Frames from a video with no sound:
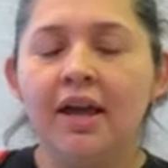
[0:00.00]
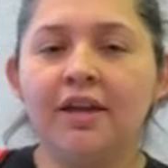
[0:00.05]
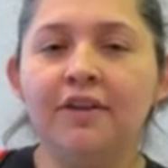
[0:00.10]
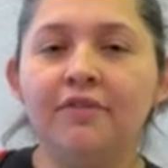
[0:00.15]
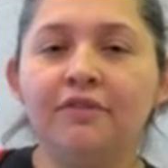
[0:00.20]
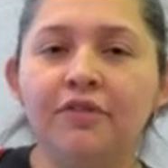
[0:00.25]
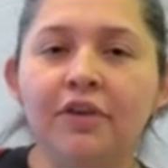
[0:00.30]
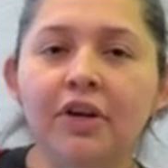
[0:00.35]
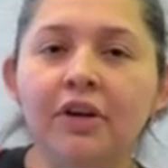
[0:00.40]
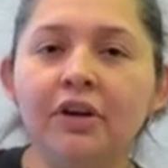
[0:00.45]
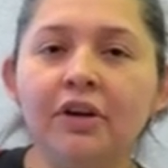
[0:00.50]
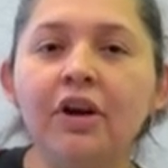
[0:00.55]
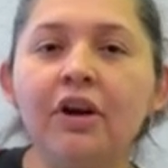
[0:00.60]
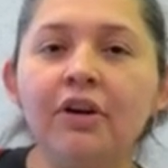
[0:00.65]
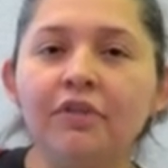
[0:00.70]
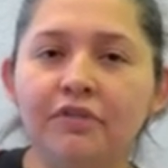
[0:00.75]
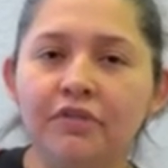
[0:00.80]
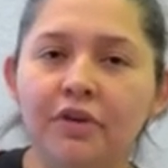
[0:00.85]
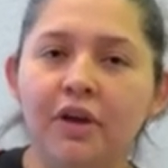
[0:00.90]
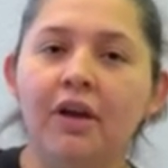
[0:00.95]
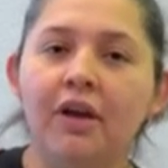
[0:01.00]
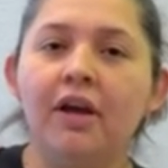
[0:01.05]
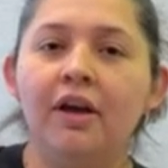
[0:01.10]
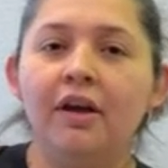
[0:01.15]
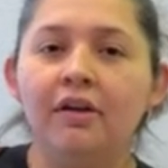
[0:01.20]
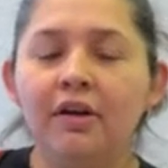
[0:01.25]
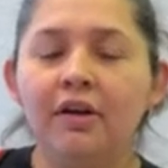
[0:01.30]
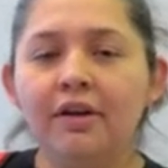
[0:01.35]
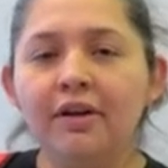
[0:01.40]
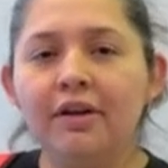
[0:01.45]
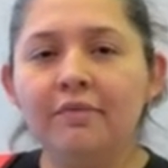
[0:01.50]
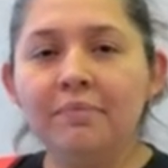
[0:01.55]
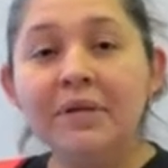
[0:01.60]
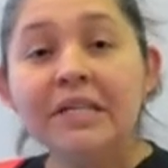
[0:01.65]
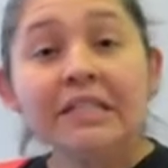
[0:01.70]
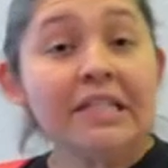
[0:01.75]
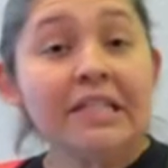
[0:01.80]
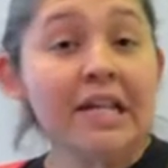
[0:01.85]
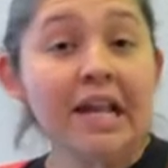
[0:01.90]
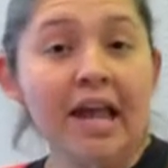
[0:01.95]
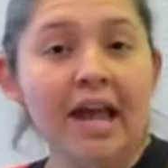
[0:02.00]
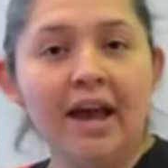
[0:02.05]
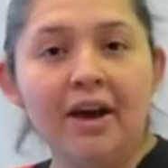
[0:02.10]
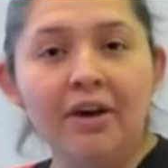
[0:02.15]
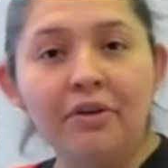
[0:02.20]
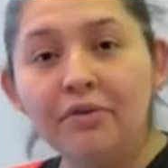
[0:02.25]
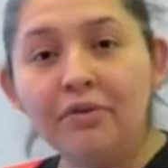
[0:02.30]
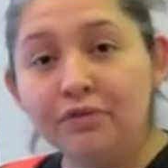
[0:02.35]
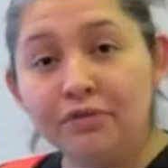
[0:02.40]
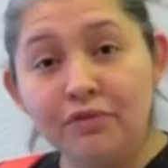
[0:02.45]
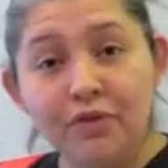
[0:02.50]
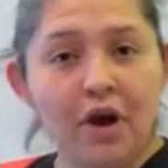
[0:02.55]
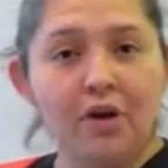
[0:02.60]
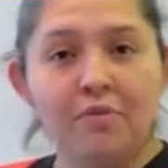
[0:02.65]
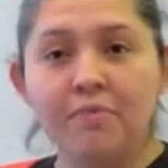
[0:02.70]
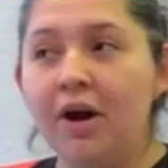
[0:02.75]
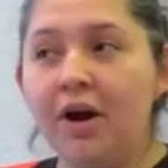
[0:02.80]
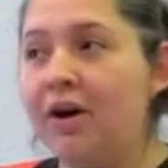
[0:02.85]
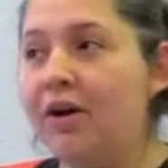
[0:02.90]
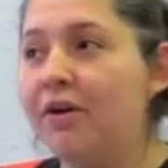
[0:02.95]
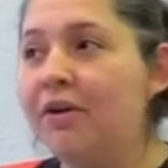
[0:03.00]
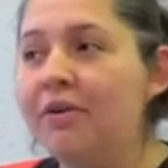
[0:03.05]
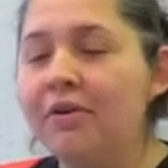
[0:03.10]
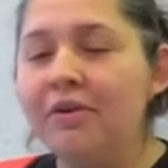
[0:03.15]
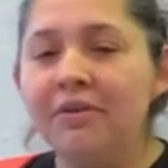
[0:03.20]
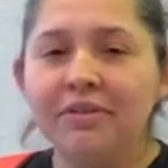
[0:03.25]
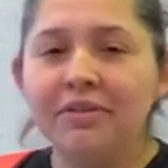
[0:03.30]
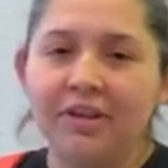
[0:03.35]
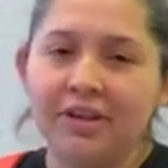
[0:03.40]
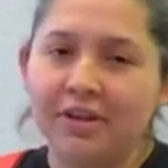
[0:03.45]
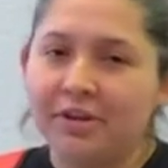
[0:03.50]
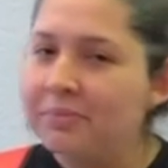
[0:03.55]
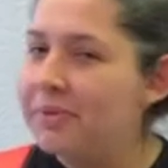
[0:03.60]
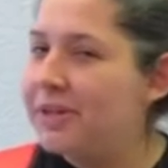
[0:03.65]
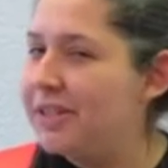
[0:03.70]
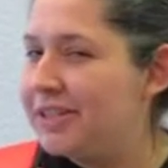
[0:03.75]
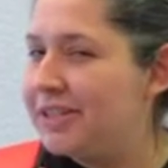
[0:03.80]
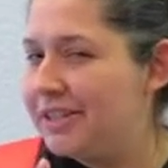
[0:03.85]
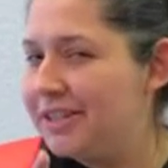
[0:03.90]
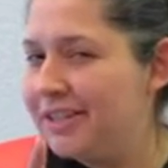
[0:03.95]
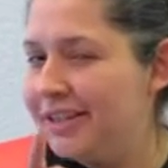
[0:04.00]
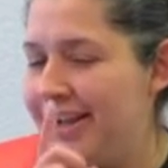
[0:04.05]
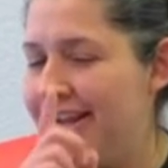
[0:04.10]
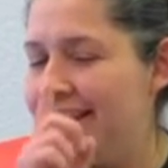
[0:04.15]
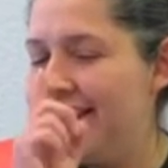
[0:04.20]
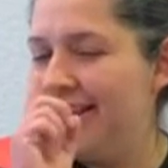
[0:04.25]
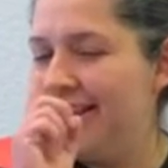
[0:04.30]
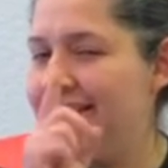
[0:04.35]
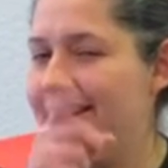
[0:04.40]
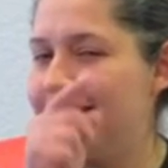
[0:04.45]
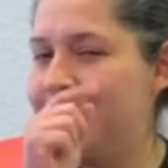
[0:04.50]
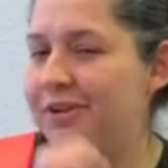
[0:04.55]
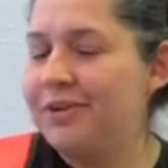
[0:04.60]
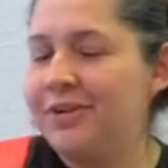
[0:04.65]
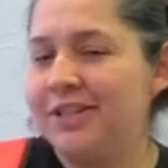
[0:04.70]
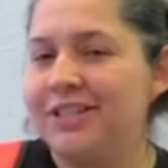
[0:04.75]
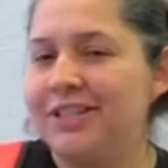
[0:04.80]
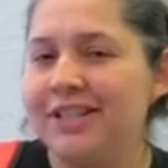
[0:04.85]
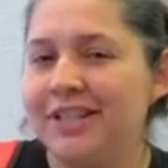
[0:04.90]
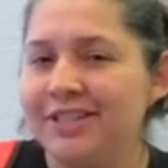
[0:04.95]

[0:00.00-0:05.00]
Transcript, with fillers: in fear of missing out FOMO that Chris, uh, that Chris